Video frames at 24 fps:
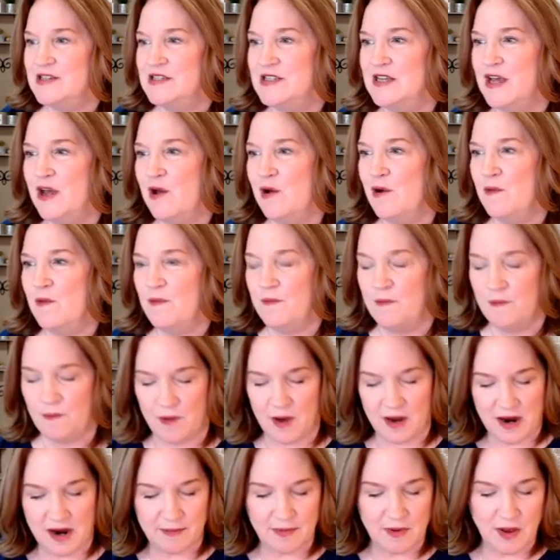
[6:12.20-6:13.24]
So,
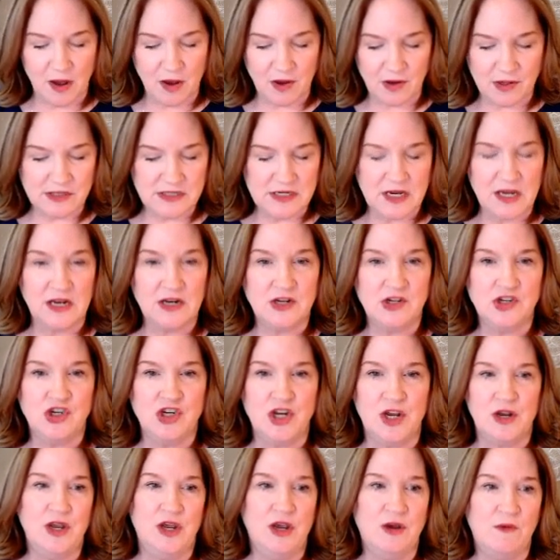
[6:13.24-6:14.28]
what I'm also going to
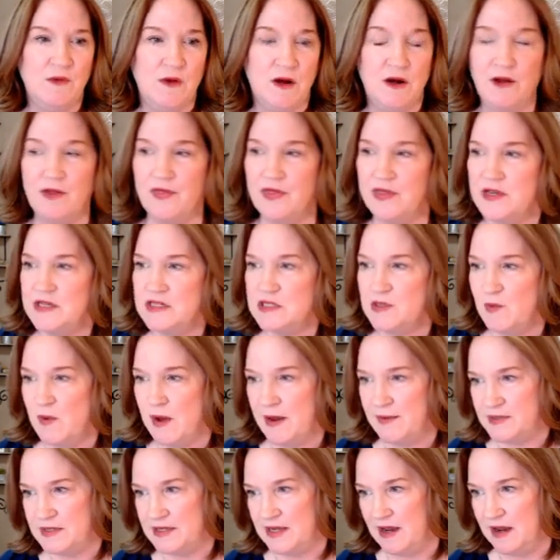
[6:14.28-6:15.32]
show you on this
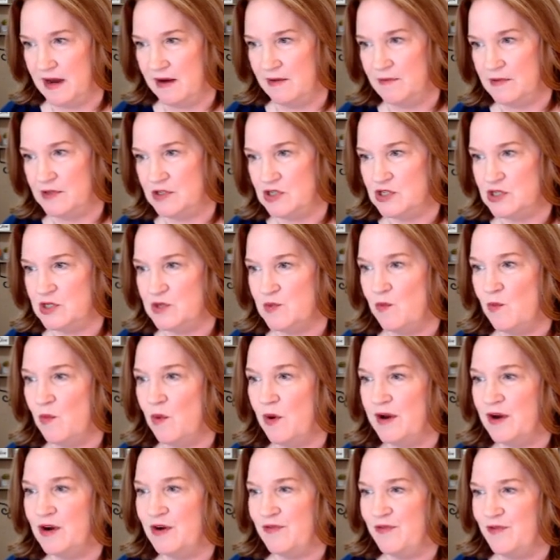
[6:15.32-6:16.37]
website, which is
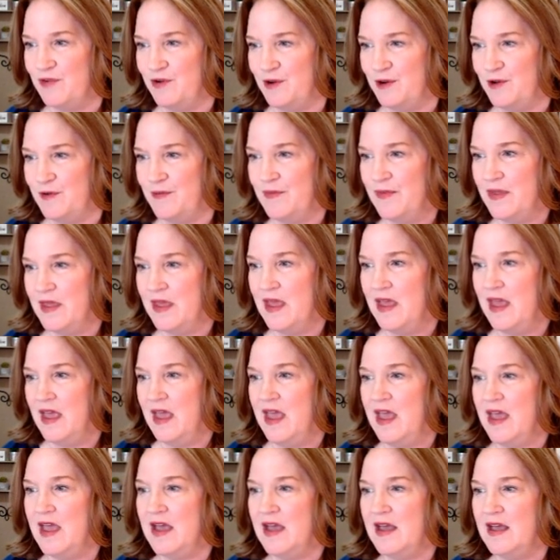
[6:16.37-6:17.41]
wonderful,
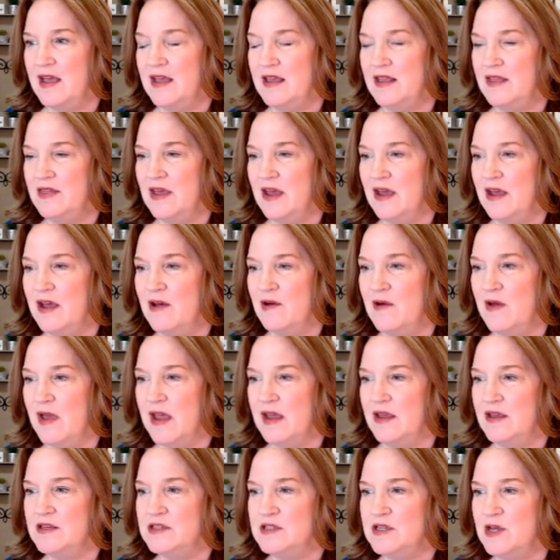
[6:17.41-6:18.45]

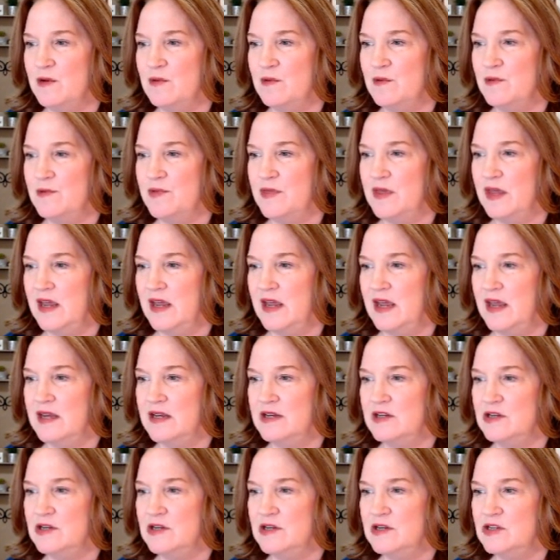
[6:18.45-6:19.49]
okay, so the
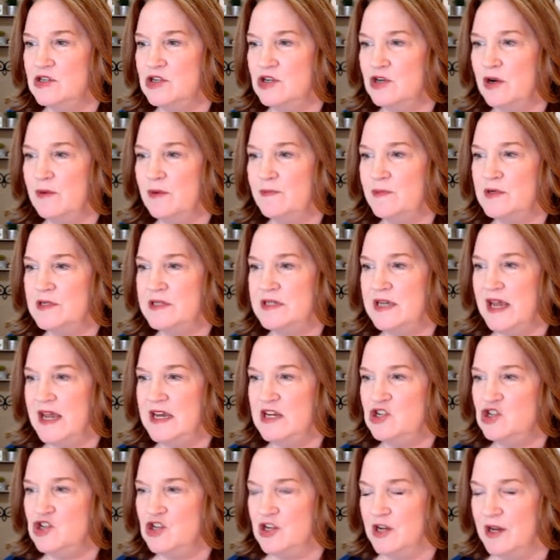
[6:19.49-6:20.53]

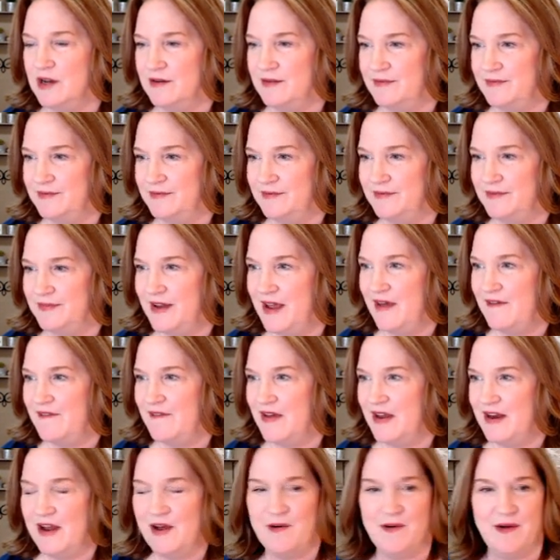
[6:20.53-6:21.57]
interpretation of
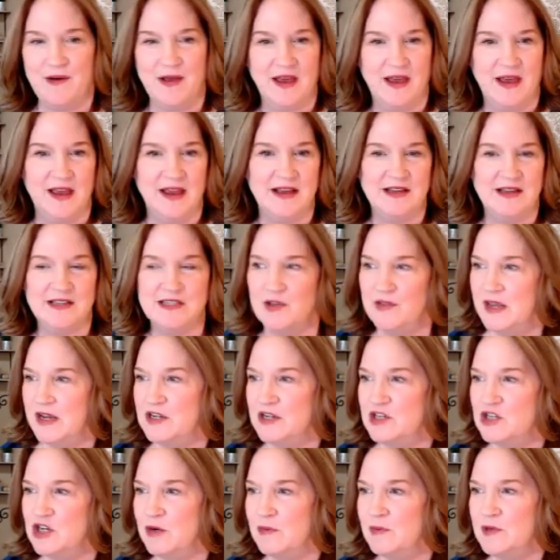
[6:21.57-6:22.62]
it, okay? So, the
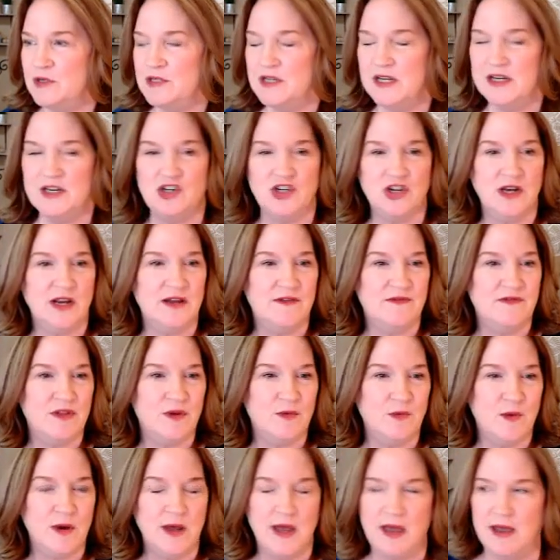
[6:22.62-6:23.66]
interpretation of
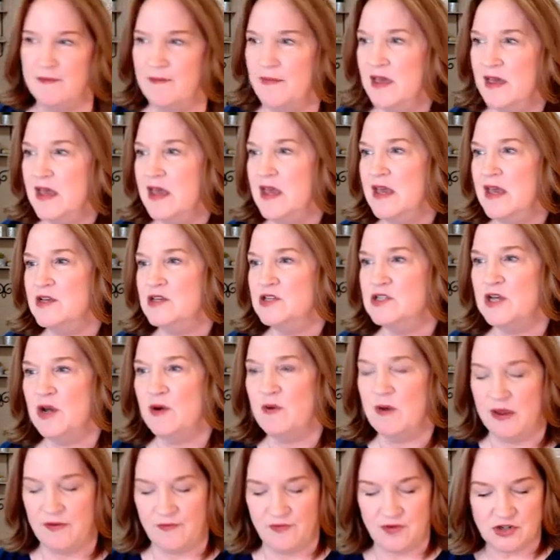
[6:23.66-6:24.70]
the whip.
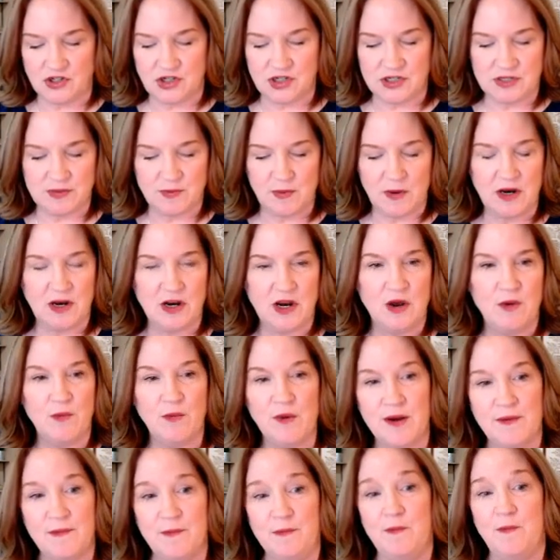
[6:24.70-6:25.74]
So, if you just want to know
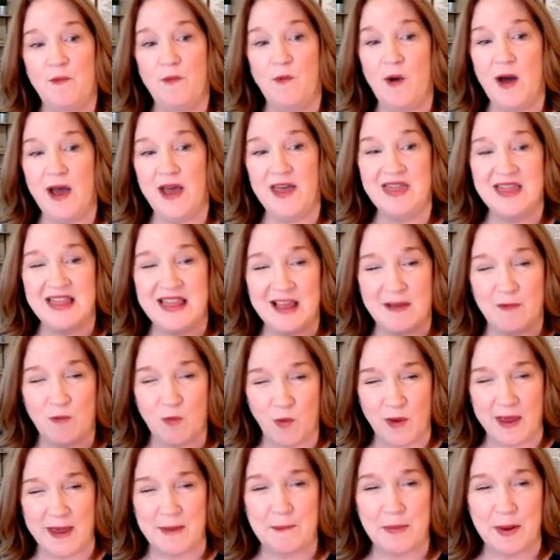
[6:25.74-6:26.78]
what the
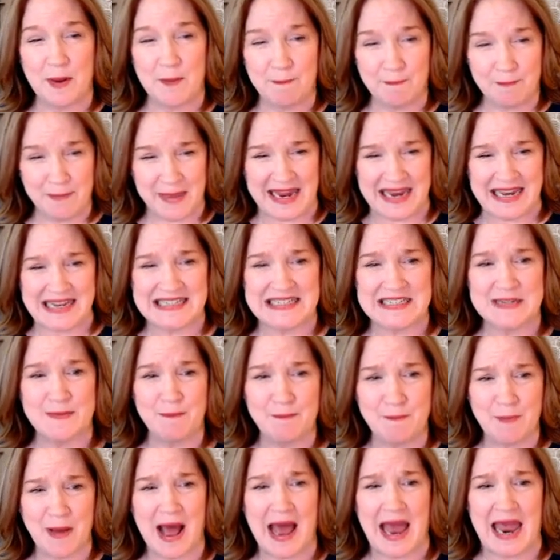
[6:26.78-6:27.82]
whip means
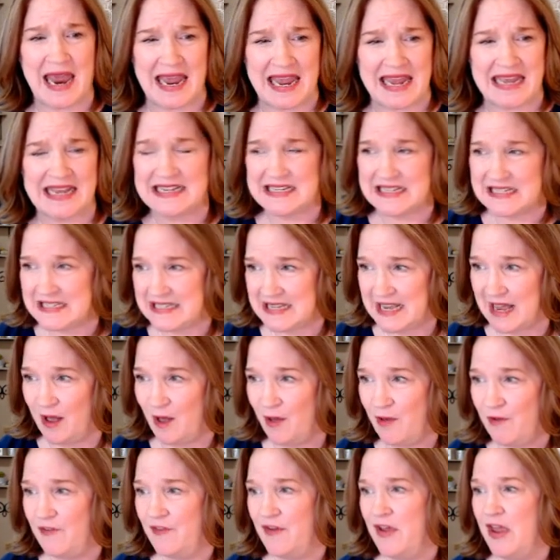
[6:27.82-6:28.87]
by
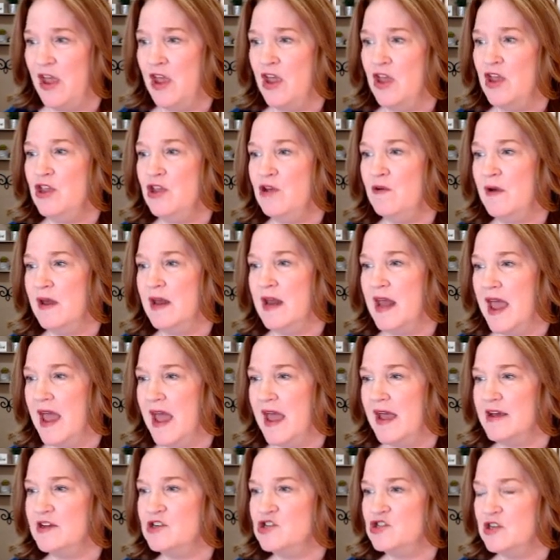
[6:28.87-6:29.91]
itself, you can
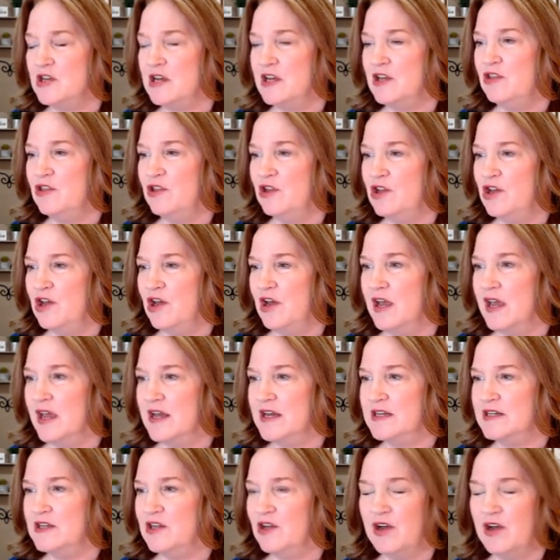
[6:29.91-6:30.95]
actually look
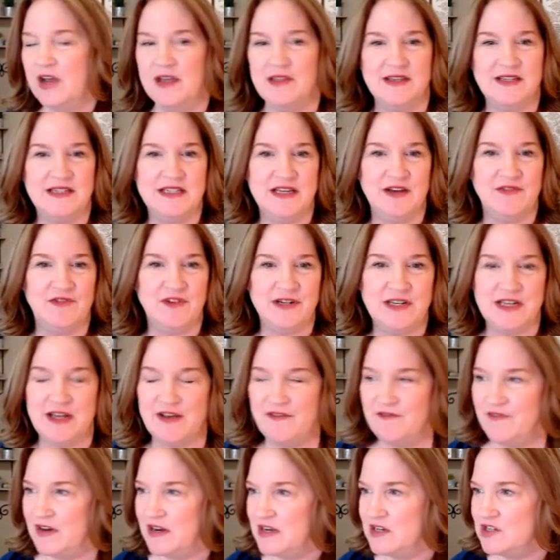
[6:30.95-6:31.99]
at the different
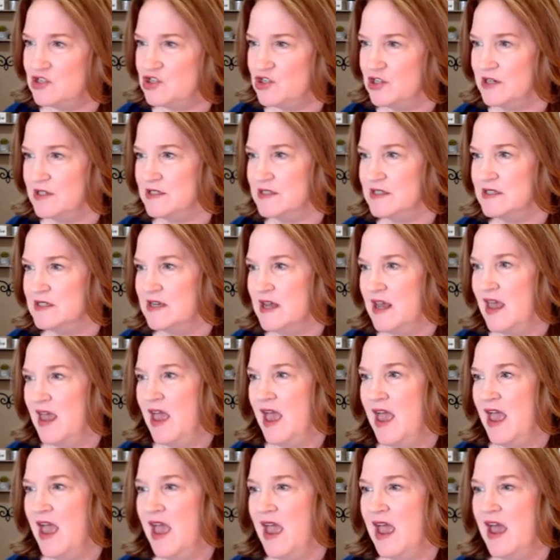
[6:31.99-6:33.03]
definitions.
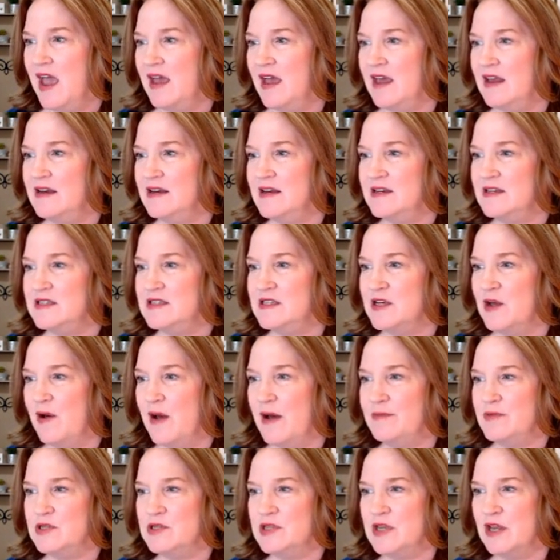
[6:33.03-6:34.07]
And so
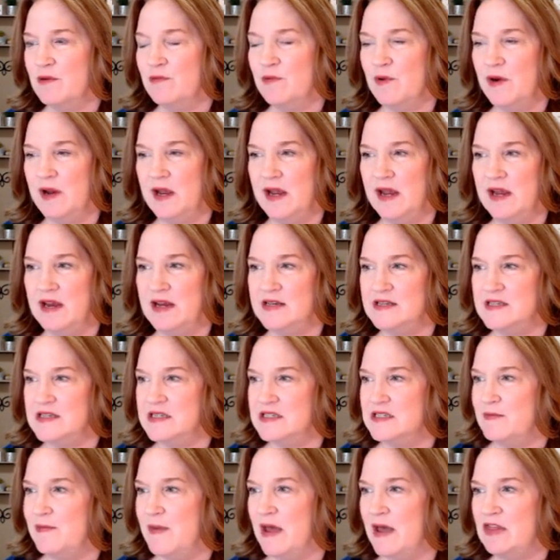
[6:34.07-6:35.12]
I'm just going to read. This
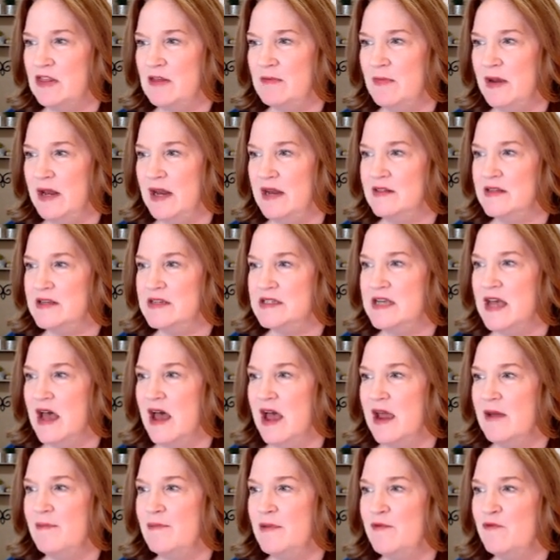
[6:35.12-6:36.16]
is about the meaning. The
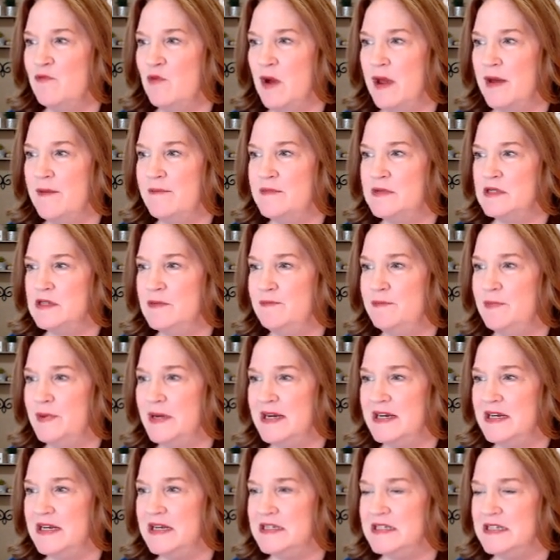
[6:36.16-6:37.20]
type of whip
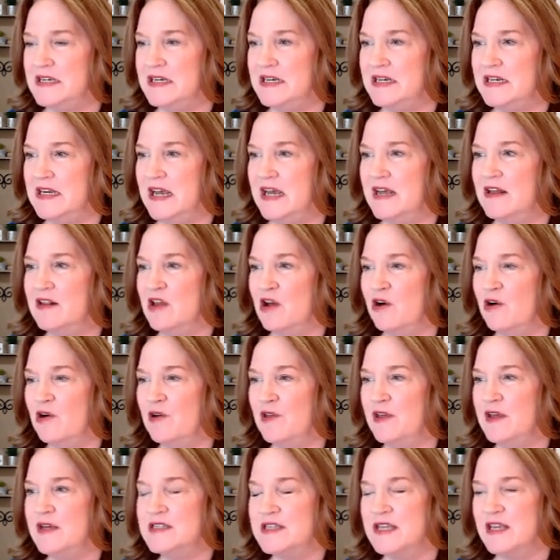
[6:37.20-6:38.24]
depicted in the
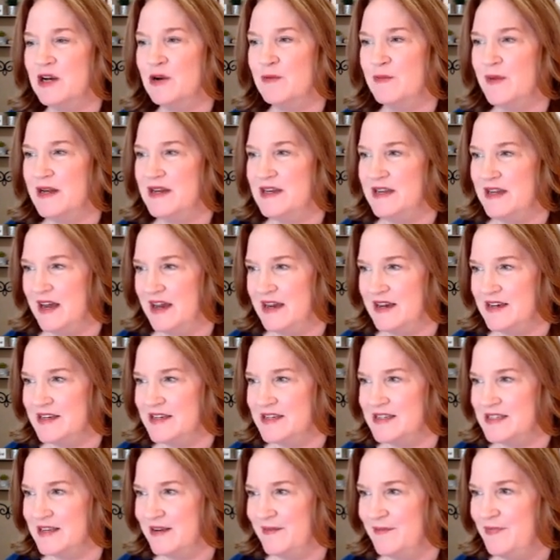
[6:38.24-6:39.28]
earliest Lenormand
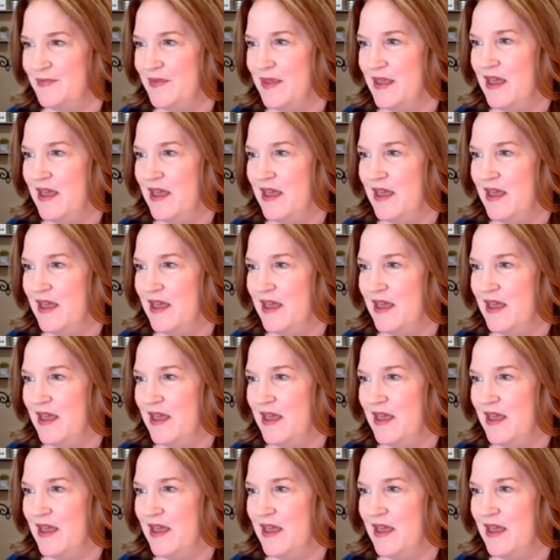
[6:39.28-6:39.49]
decks